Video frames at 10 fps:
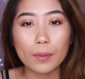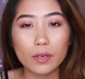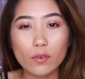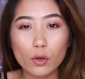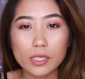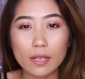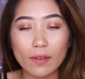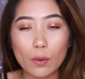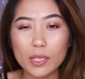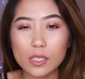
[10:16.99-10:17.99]
But of course, if
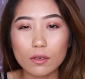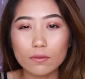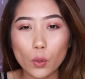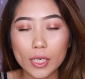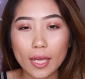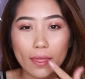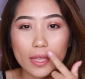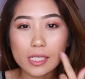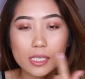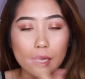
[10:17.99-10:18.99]
I want to avoid
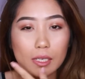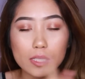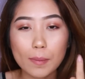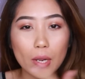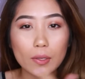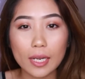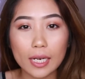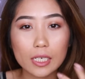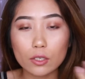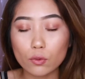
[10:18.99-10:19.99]
this smile
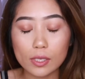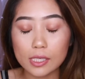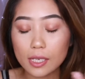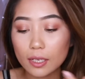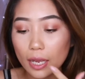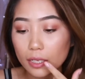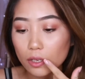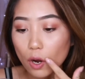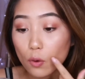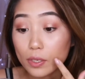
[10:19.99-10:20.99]
line creasing, I
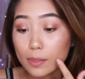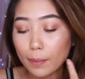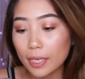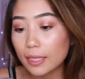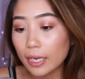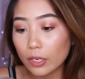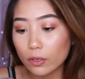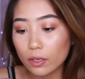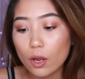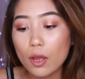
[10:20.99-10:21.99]
could always bake that
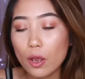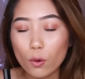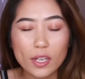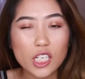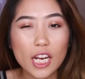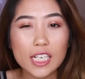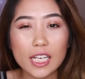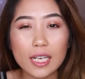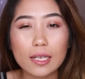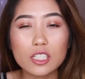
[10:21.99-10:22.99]
area, which I
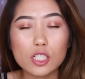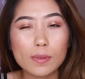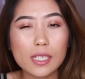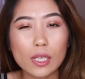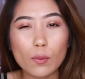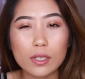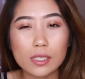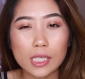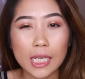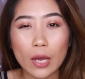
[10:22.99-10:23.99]
didn't, just because I wanted
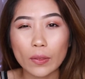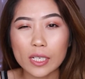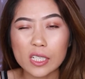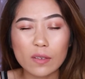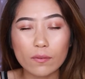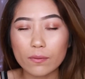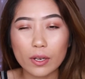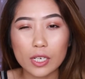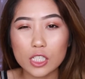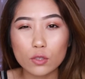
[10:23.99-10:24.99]
to see how this
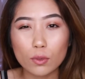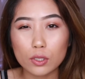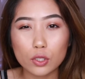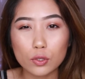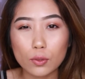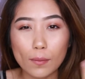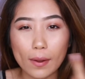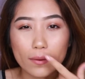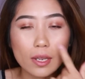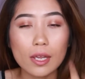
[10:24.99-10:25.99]
foundation would do
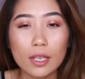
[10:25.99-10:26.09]
around,